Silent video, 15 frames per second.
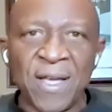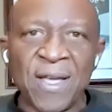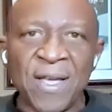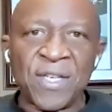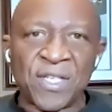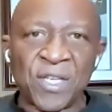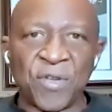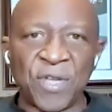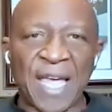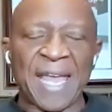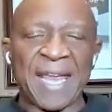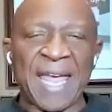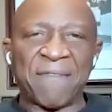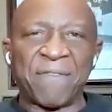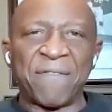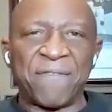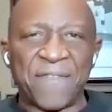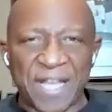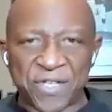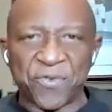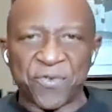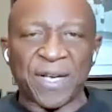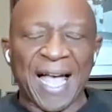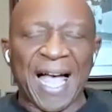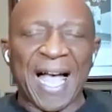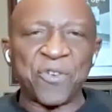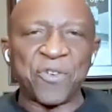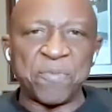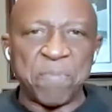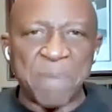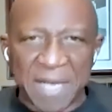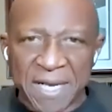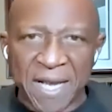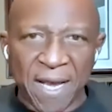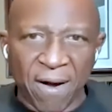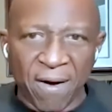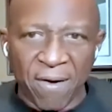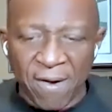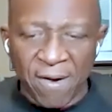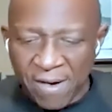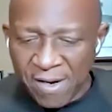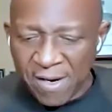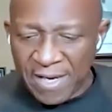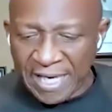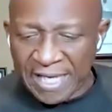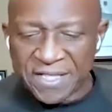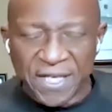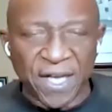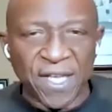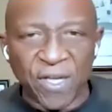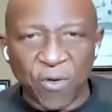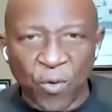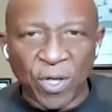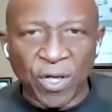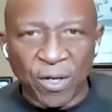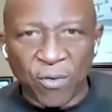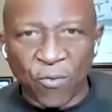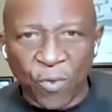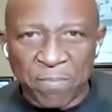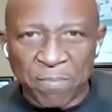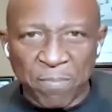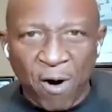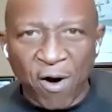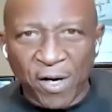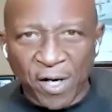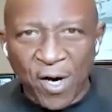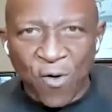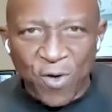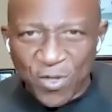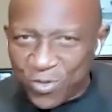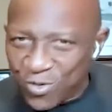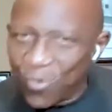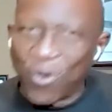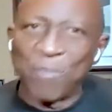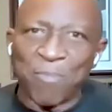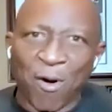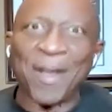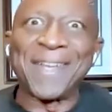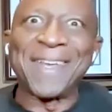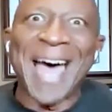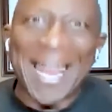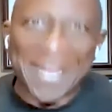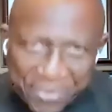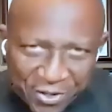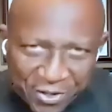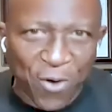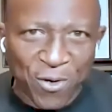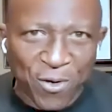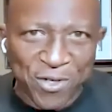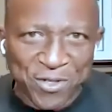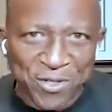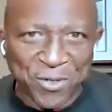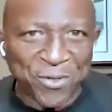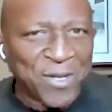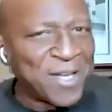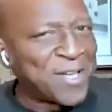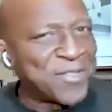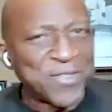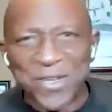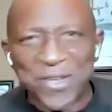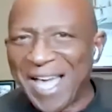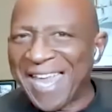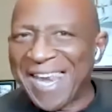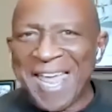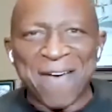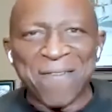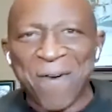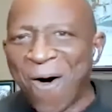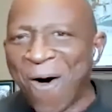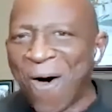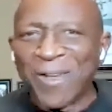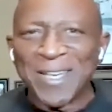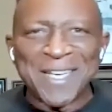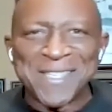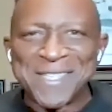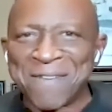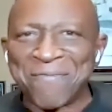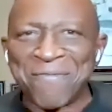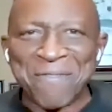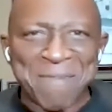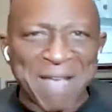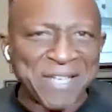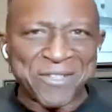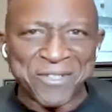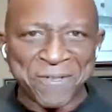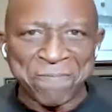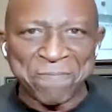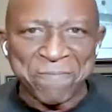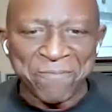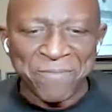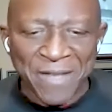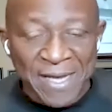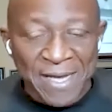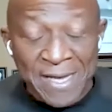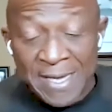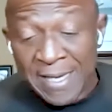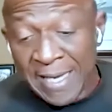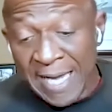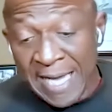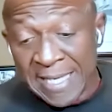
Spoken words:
So you got to have a veteran guy who's been there and tell you what bar to go into, what bar not to go into. So you got to have all this information. Yeah.